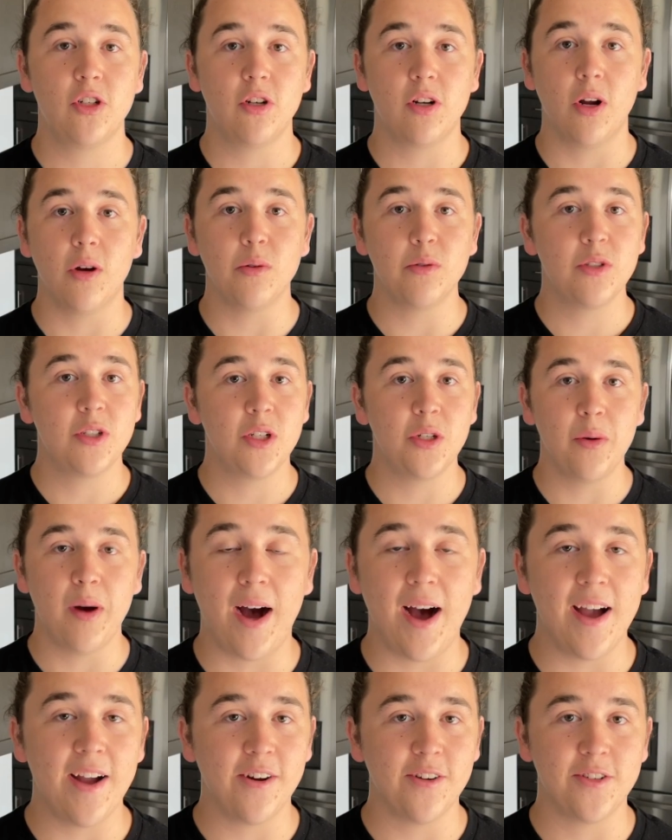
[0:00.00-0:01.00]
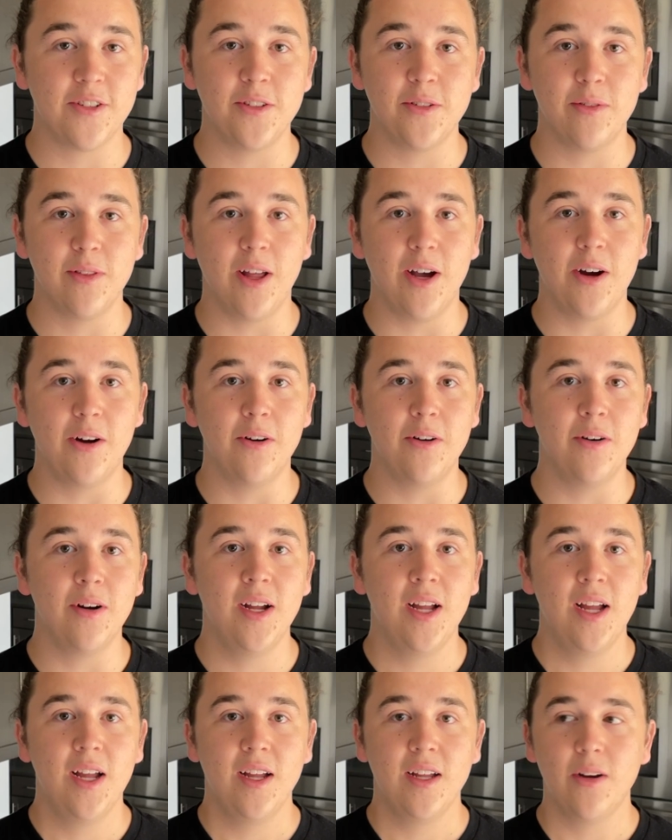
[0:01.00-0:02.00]
goes too high or too low,
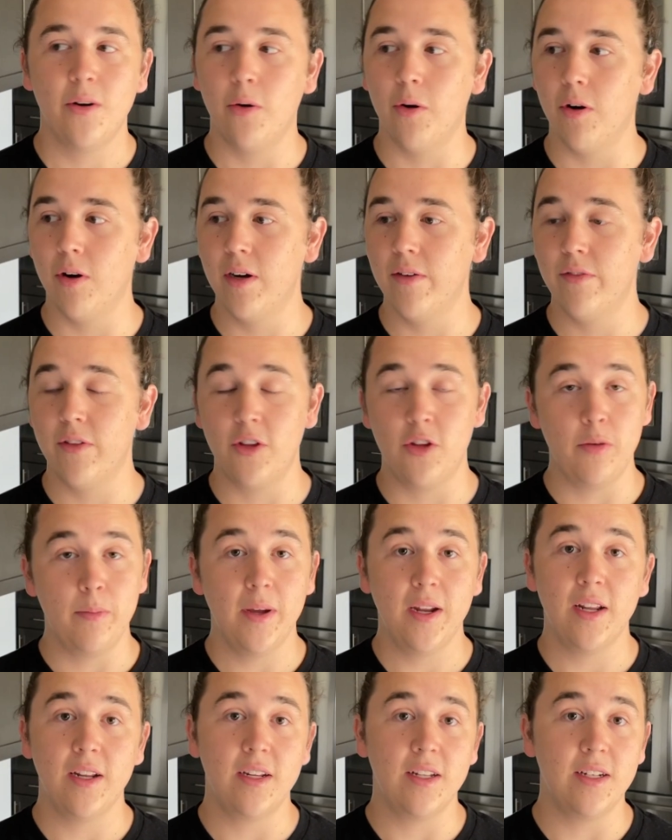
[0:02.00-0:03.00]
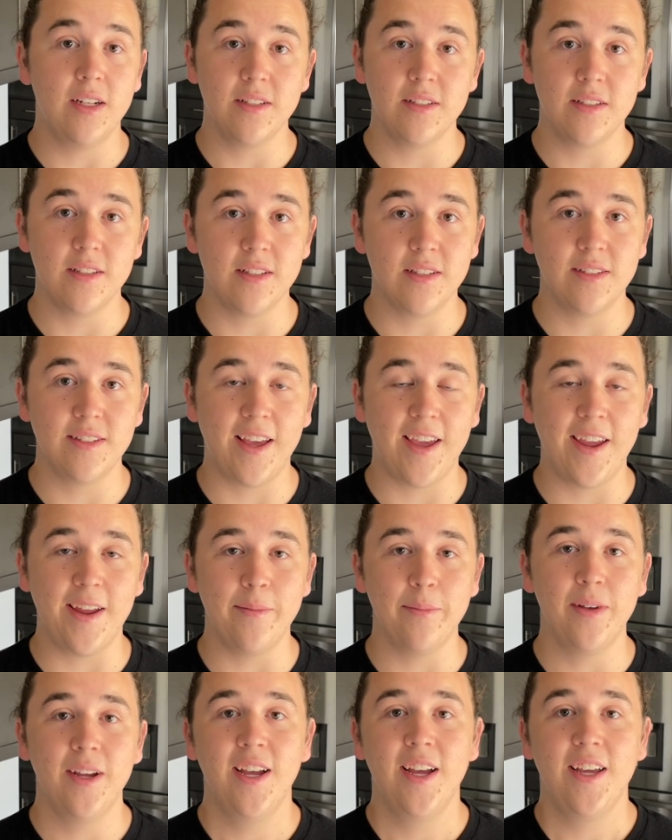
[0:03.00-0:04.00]
or if the humidity does the
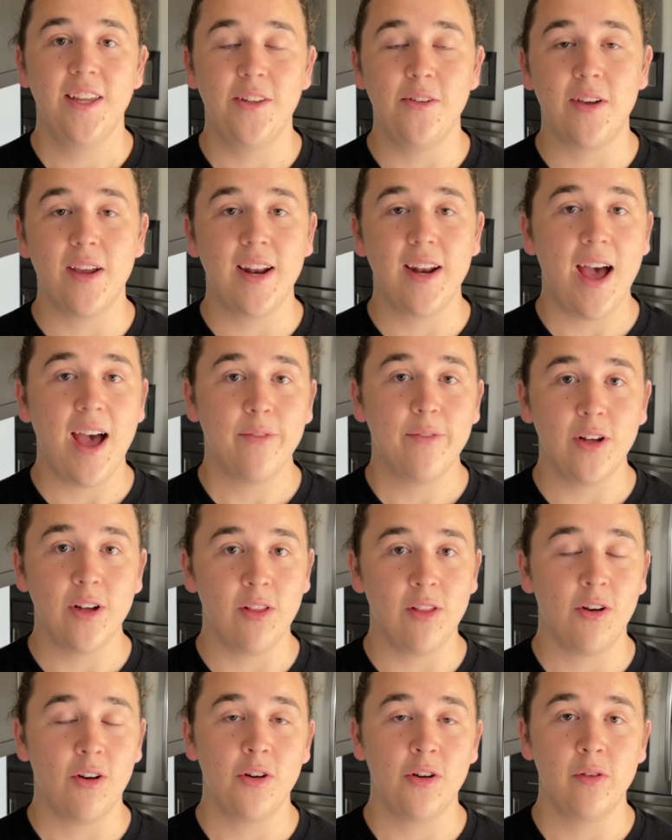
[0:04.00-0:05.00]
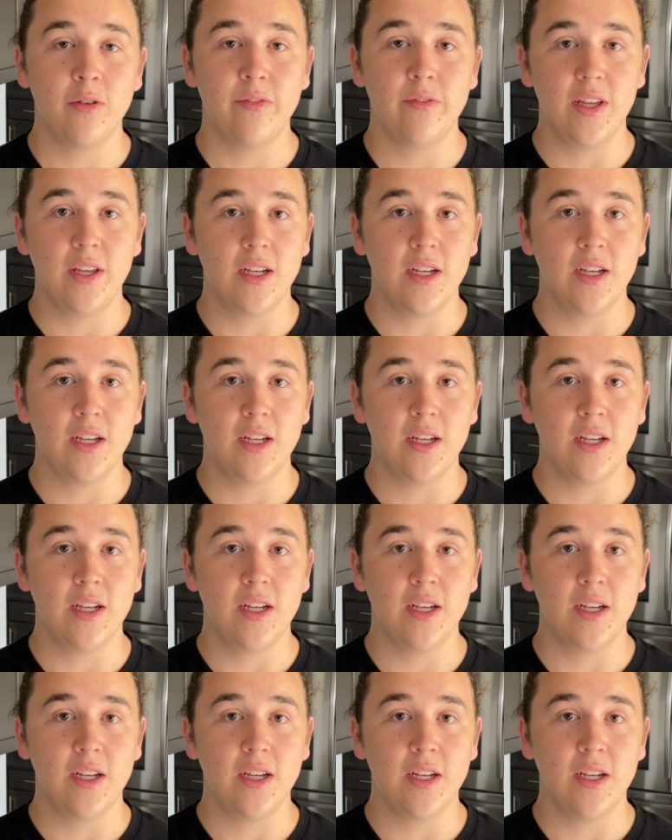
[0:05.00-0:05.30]
same, you can have it alert you via